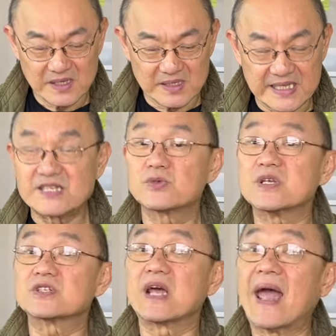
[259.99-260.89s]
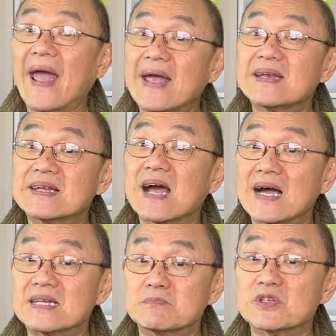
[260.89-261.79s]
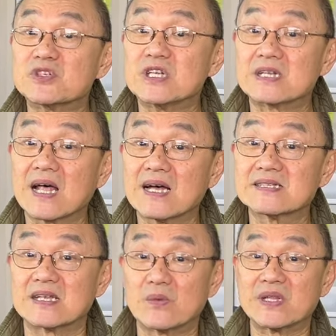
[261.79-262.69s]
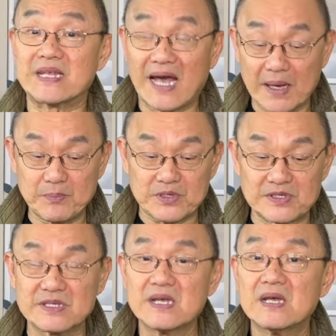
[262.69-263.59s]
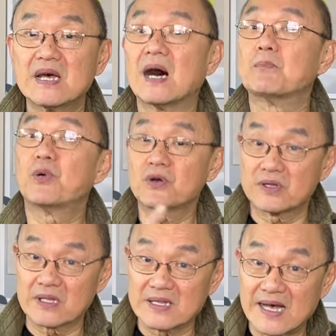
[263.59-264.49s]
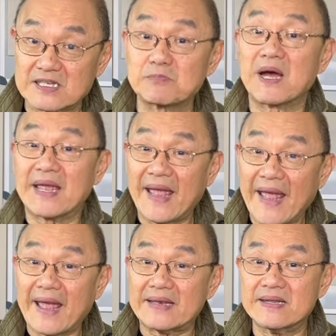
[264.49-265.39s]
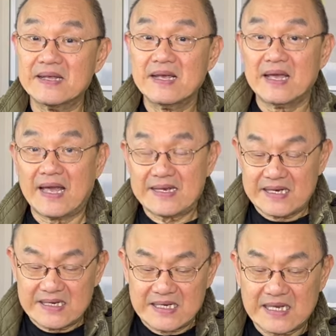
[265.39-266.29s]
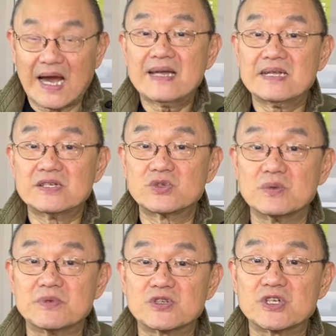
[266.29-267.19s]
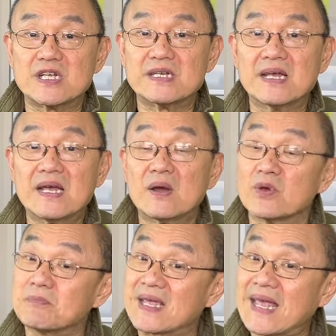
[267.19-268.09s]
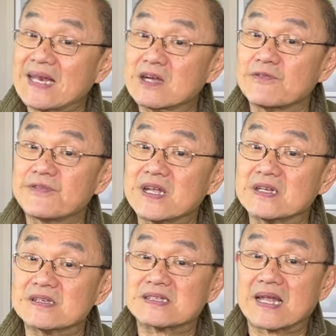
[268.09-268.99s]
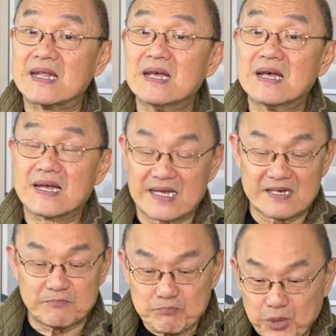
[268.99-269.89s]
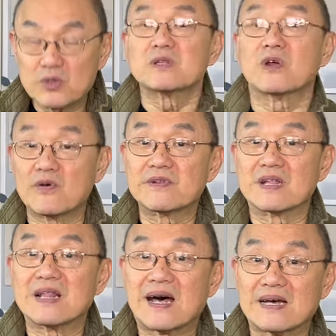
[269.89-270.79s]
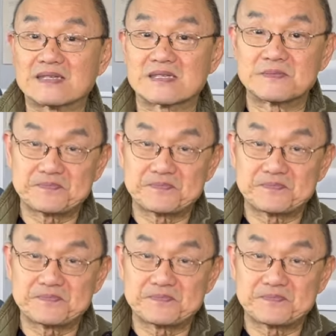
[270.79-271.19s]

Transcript: they switched to hand-guided machine lasting, where the uppers are put on the last by hand and then guided into a machine with mechanical fingers that kind of pull it over the last.